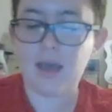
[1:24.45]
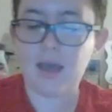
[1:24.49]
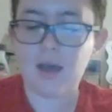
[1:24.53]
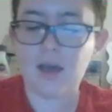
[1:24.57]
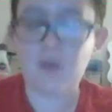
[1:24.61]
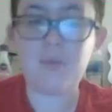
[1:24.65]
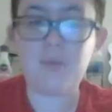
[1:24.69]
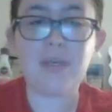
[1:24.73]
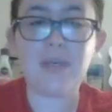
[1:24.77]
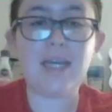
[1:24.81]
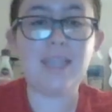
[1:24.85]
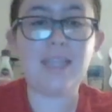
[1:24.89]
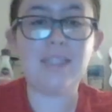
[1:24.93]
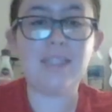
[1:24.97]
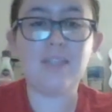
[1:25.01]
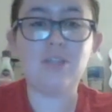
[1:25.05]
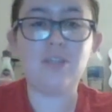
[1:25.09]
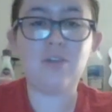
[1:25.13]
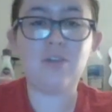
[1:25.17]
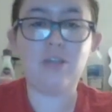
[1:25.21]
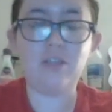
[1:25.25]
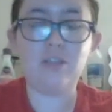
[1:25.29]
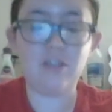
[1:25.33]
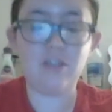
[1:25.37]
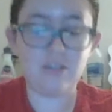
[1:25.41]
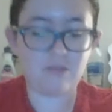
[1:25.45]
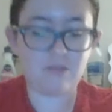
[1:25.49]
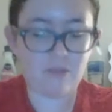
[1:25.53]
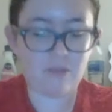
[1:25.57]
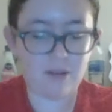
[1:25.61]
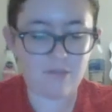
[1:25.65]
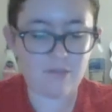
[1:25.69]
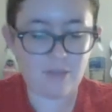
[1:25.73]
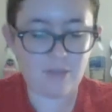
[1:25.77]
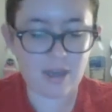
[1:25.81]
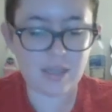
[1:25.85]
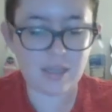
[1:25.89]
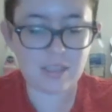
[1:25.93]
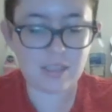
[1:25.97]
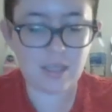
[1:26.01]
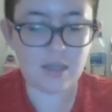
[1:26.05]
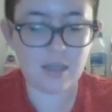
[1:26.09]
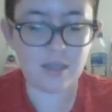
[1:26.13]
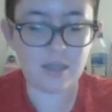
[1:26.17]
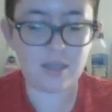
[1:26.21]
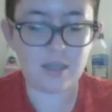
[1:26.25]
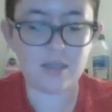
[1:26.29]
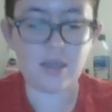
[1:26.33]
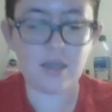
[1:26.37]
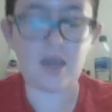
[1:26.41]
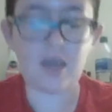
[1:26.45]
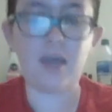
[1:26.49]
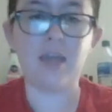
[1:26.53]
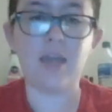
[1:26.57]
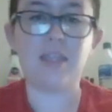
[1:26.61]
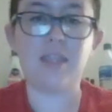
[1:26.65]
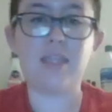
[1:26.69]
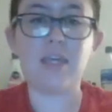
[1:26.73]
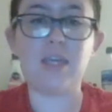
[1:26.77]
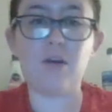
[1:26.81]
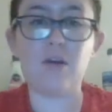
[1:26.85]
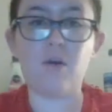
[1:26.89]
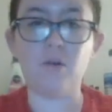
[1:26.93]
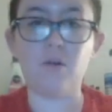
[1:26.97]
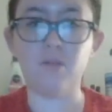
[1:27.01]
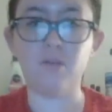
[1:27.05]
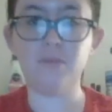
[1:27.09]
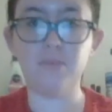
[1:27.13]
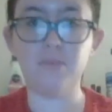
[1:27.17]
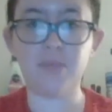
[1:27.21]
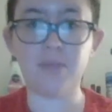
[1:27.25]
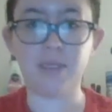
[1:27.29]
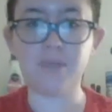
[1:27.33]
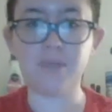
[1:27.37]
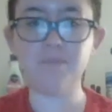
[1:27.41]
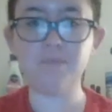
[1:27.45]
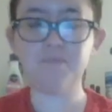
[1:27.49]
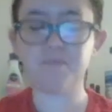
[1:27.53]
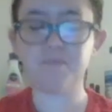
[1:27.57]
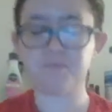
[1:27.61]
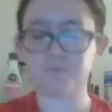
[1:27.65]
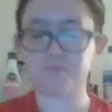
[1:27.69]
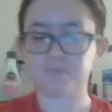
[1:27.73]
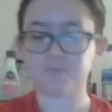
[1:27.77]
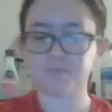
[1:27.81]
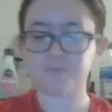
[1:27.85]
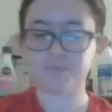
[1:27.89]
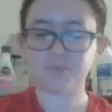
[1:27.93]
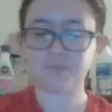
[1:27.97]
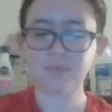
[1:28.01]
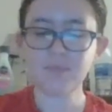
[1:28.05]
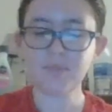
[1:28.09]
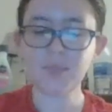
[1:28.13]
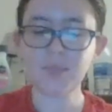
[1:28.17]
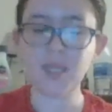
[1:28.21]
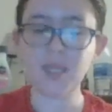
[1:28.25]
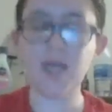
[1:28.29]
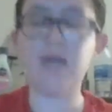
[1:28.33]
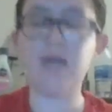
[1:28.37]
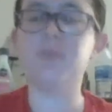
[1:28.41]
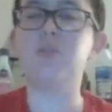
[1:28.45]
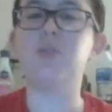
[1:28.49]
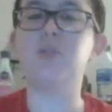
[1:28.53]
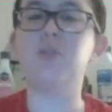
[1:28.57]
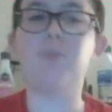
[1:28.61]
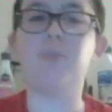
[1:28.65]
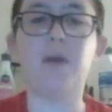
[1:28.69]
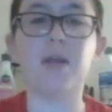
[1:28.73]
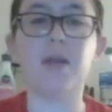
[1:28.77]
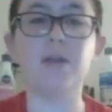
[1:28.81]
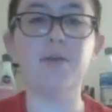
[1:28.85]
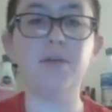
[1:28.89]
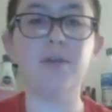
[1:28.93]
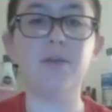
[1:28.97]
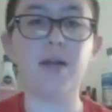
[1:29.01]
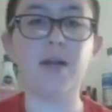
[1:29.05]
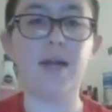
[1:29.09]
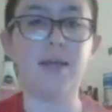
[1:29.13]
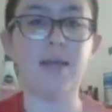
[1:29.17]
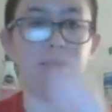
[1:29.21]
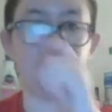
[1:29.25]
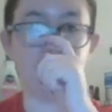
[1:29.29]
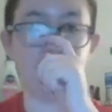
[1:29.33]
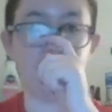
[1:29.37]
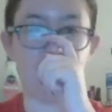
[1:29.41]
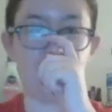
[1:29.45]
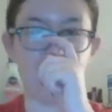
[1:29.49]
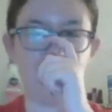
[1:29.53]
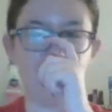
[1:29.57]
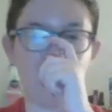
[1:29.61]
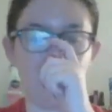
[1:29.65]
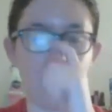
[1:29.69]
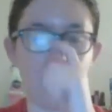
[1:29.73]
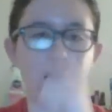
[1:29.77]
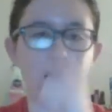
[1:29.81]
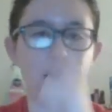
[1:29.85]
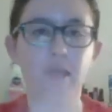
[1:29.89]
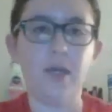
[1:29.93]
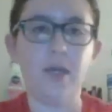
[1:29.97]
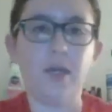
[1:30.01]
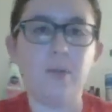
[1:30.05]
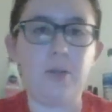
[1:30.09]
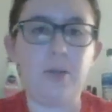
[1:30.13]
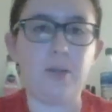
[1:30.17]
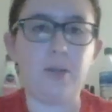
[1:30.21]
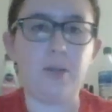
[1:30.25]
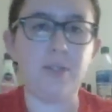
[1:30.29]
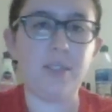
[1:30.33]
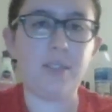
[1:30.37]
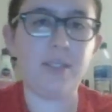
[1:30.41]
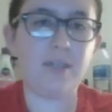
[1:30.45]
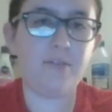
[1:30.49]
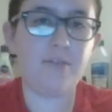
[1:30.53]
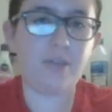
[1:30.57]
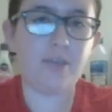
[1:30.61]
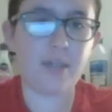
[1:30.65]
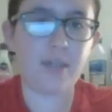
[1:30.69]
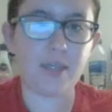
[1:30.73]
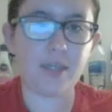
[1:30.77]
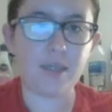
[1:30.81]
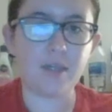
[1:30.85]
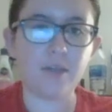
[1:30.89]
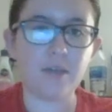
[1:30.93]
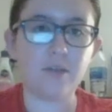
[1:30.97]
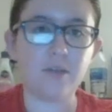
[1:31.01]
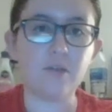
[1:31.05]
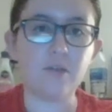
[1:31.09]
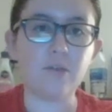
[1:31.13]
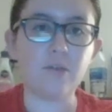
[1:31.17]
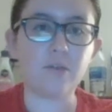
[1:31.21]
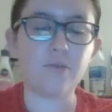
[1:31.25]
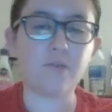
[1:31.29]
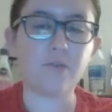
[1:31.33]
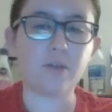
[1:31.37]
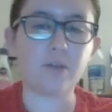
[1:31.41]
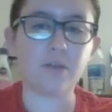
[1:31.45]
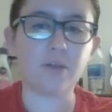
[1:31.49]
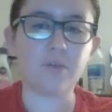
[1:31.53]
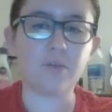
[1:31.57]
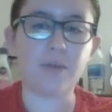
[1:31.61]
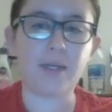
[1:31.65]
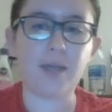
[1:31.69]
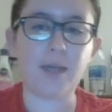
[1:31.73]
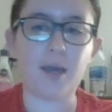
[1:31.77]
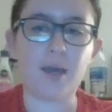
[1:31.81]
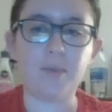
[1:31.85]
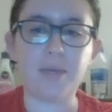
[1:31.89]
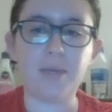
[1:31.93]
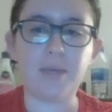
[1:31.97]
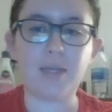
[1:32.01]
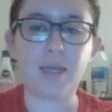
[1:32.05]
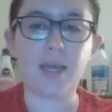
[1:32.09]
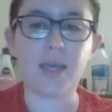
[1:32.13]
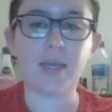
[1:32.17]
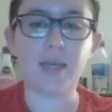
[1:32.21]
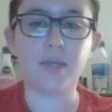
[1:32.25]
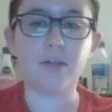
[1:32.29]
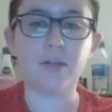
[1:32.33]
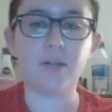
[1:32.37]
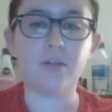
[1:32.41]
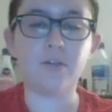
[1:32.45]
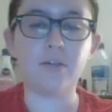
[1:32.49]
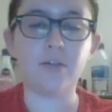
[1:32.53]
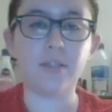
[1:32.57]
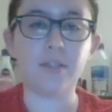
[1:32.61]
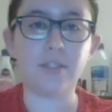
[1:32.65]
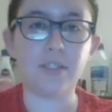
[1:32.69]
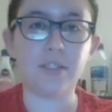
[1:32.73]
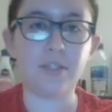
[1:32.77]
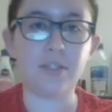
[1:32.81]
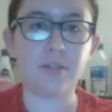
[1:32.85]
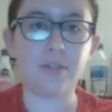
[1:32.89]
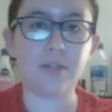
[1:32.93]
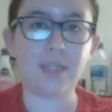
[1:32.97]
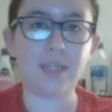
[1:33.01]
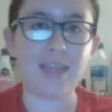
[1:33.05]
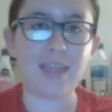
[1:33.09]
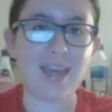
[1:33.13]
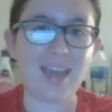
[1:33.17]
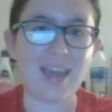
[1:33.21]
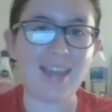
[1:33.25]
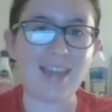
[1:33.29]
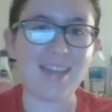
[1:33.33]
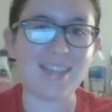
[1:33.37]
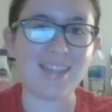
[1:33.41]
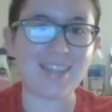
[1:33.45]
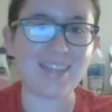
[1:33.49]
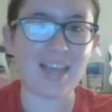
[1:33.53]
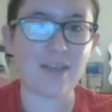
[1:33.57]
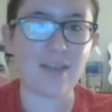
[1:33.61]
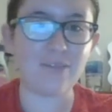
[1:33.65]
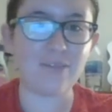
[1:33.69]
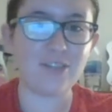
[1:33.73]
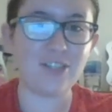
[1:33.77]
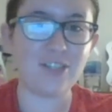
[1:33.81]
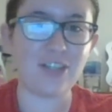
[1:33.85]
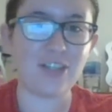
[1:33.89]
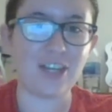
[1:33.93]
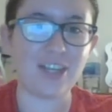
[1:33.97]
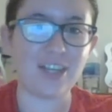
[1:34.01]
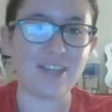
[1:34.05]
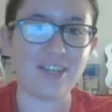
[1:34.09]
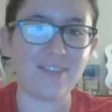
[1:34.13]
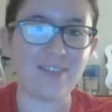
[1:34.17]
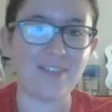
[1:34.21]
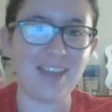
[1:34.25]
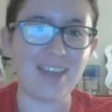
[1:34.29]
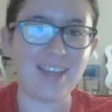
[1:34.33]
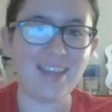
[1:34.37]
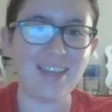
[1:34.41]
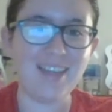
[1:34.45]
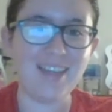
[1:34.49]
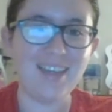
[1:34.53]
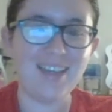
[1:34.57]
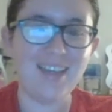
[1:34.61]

Hope you guys enjoyed those fun facts on uh, the old mill. Um, tomorrow I will be posting a video for when hubby and I go to the 80s After Dark event.